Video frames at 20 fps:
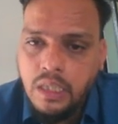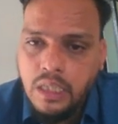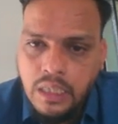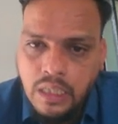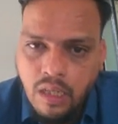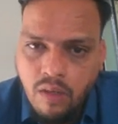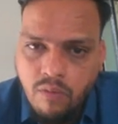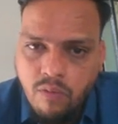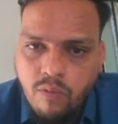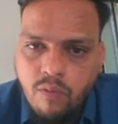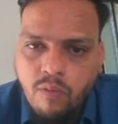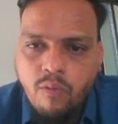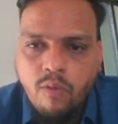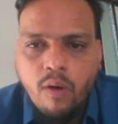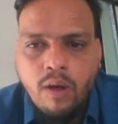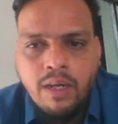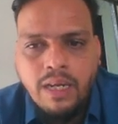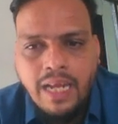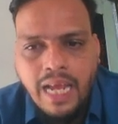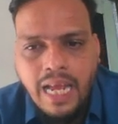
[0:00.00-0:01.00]
enough
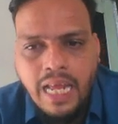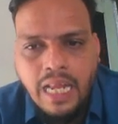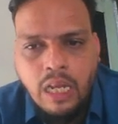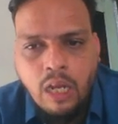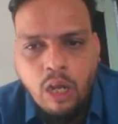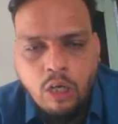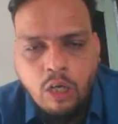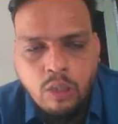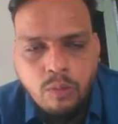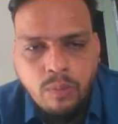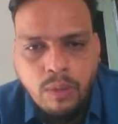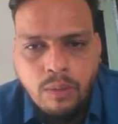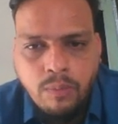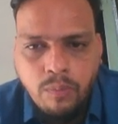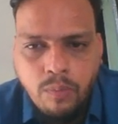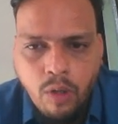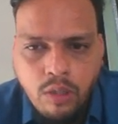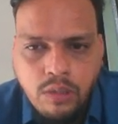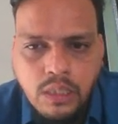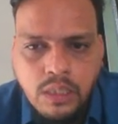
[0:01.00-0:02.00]
for allotment
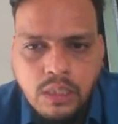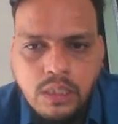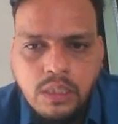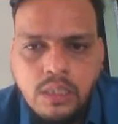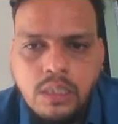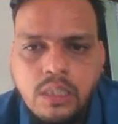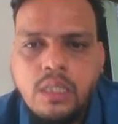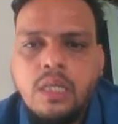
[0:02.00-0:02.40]
process.